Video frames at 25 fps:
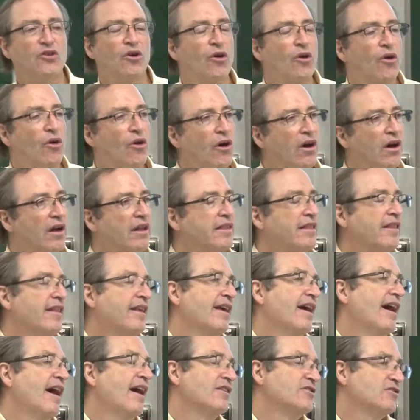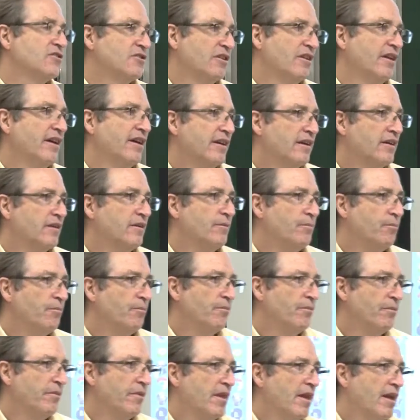on the oscillator.
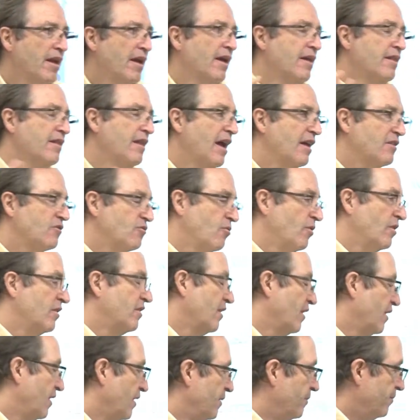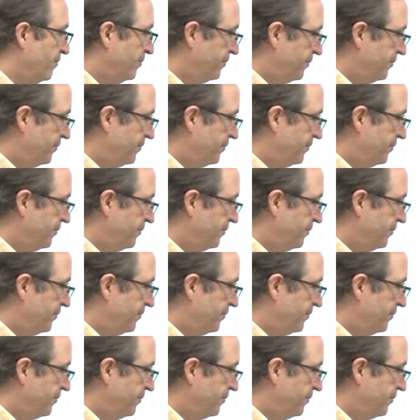And that's what did it.